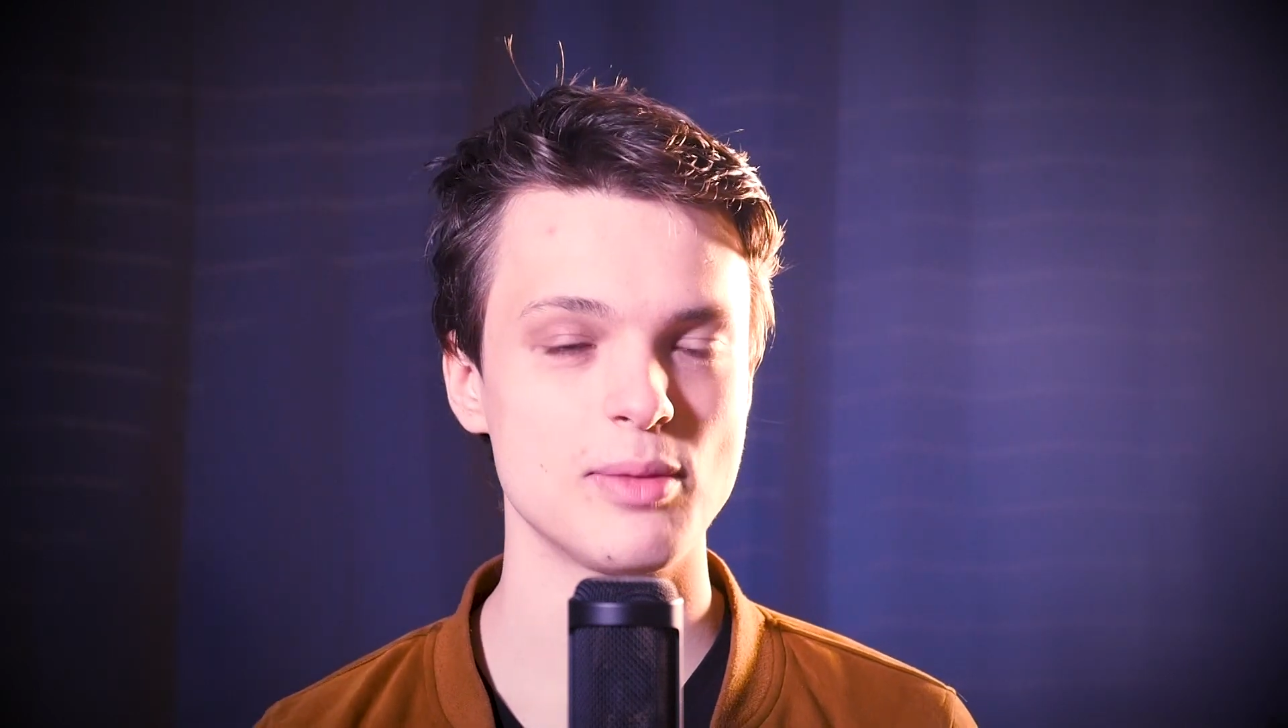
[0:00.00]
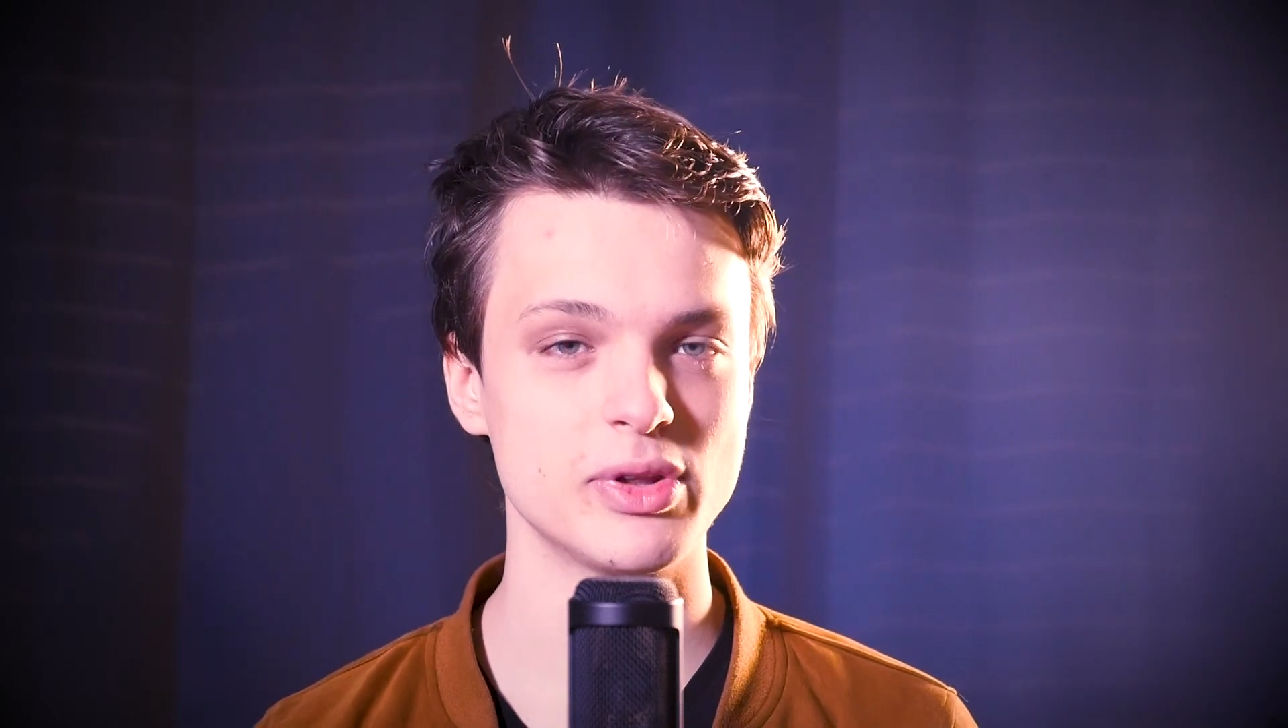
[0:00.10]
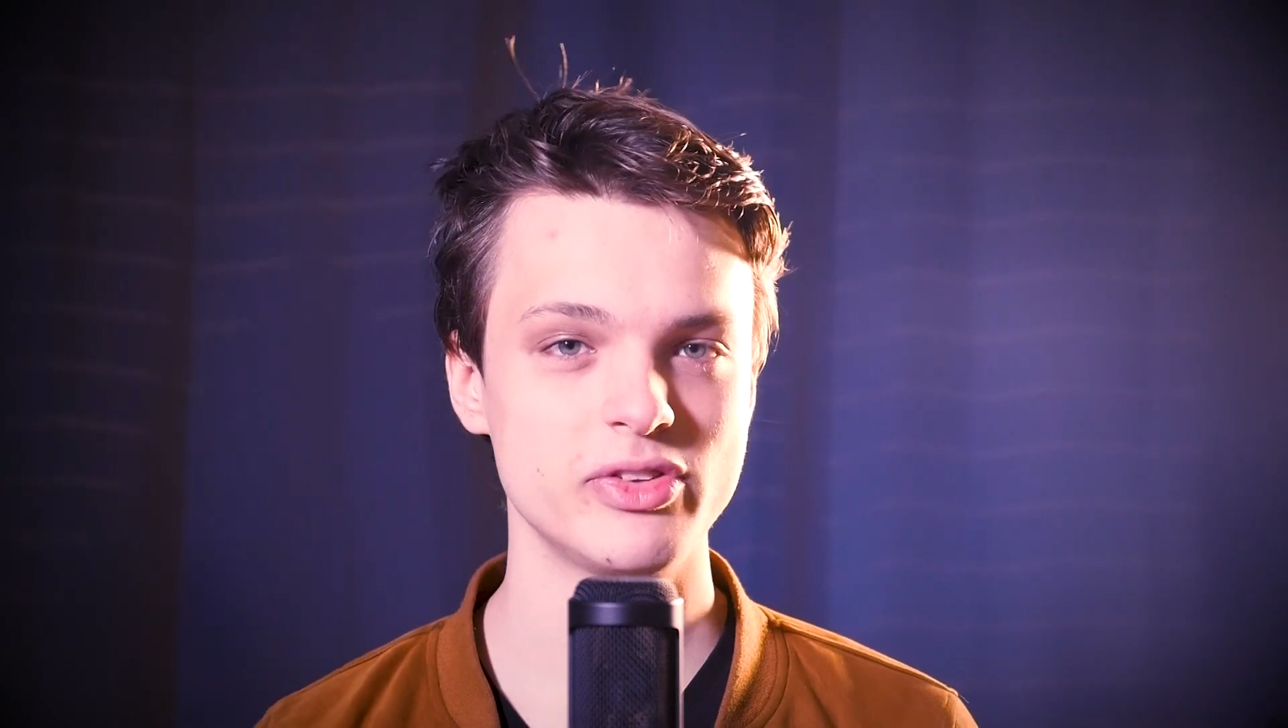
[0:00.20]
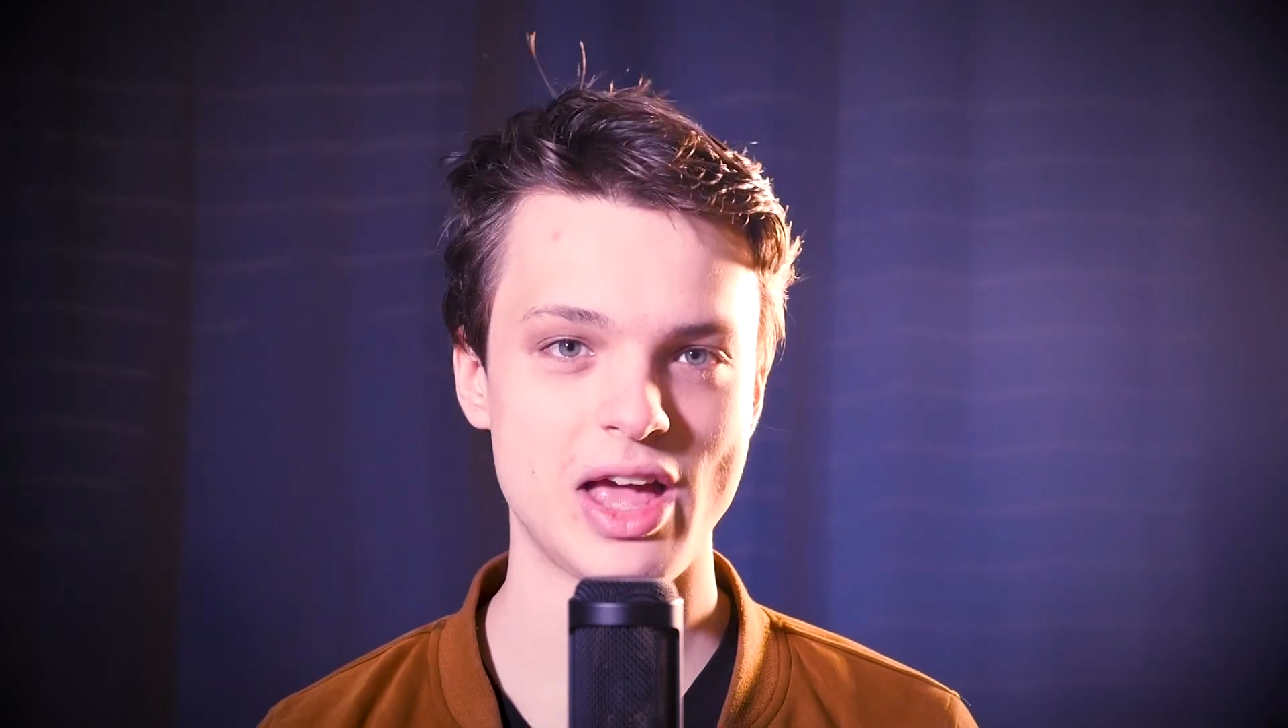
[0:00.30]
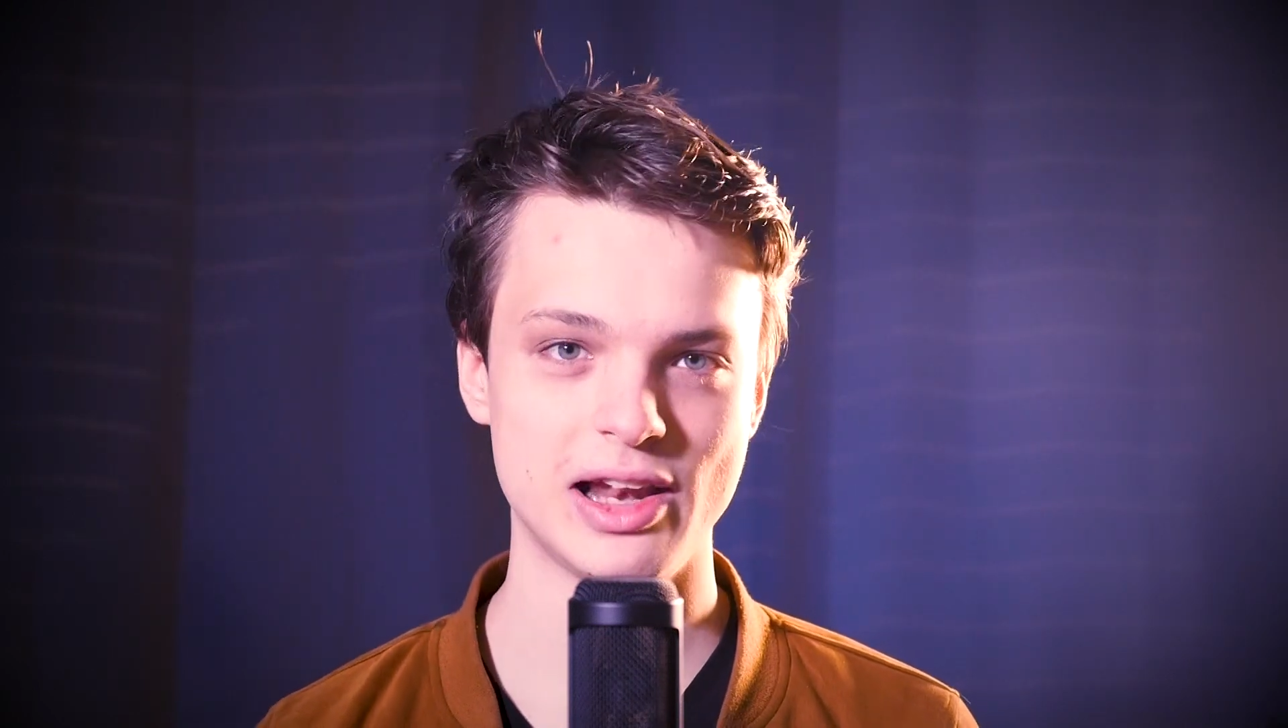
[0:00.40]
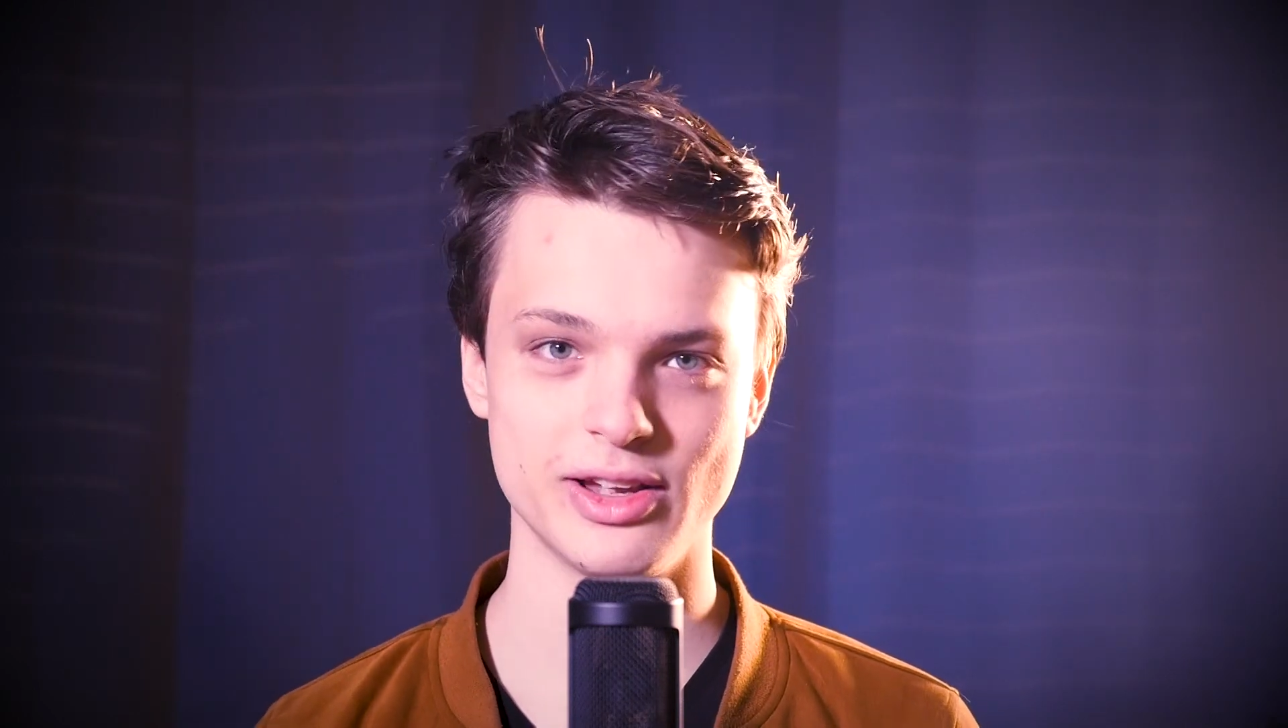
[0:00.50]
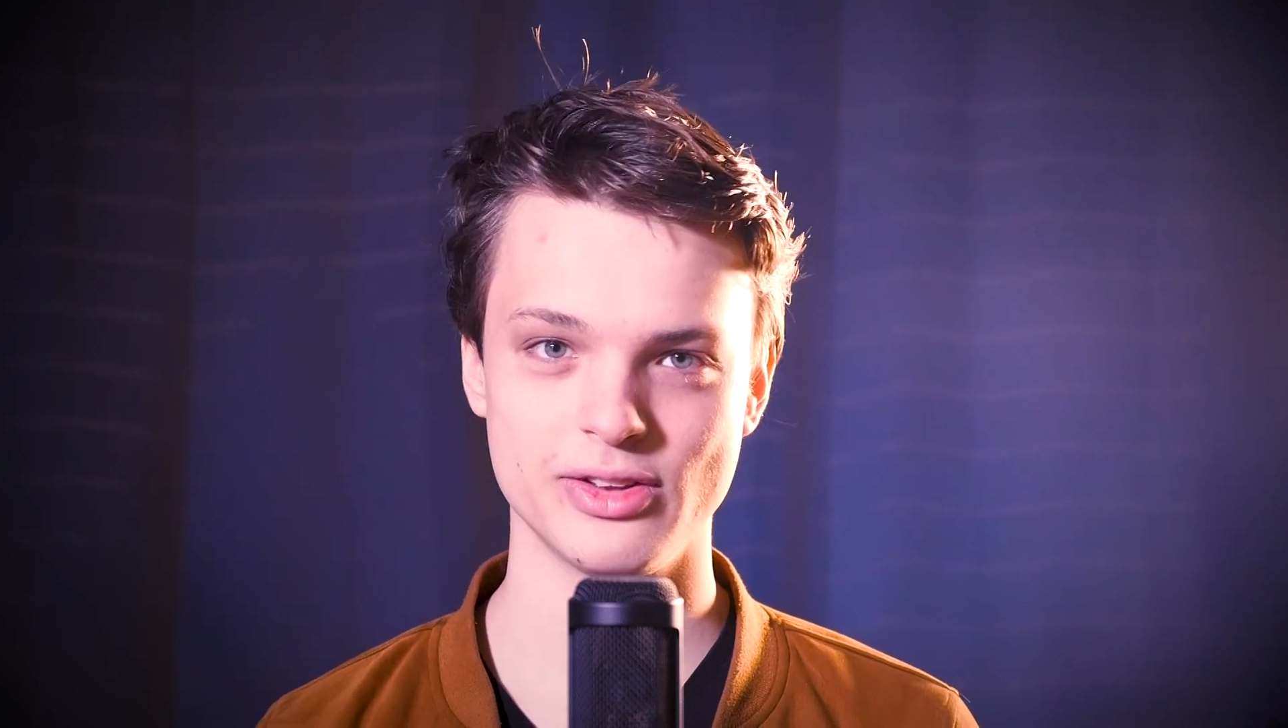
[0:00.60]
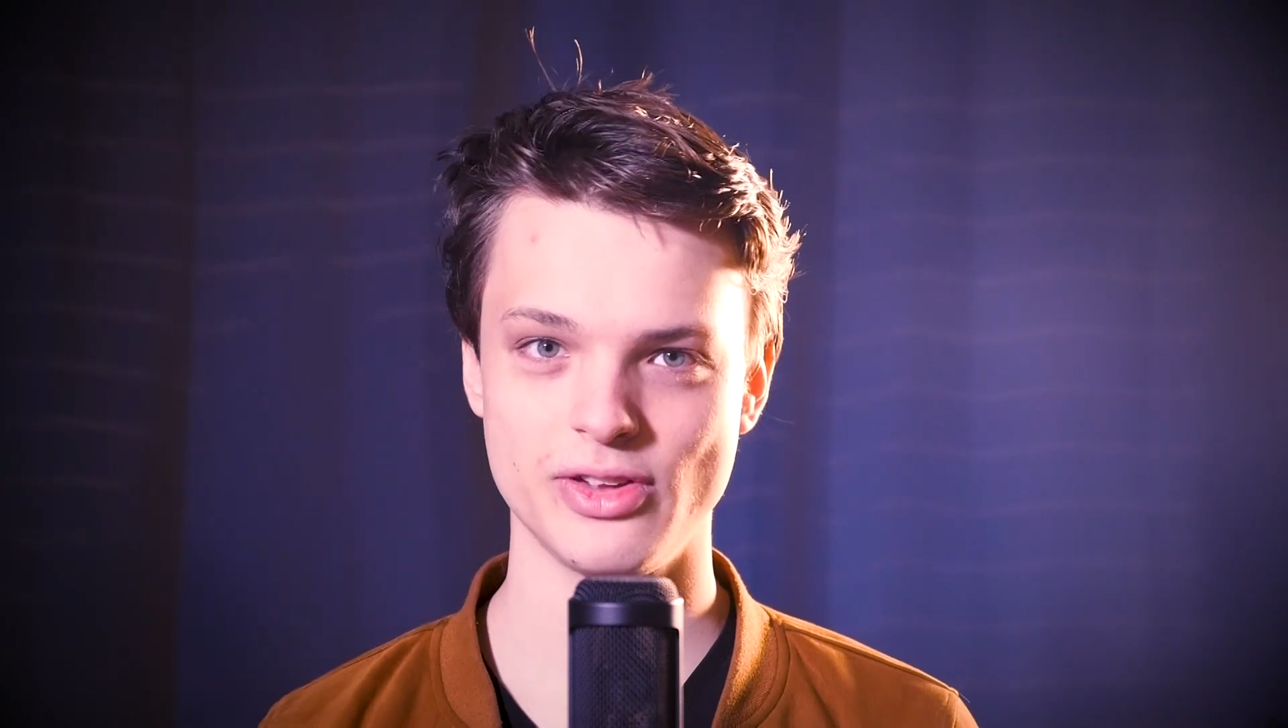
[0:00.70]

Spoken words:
a metallic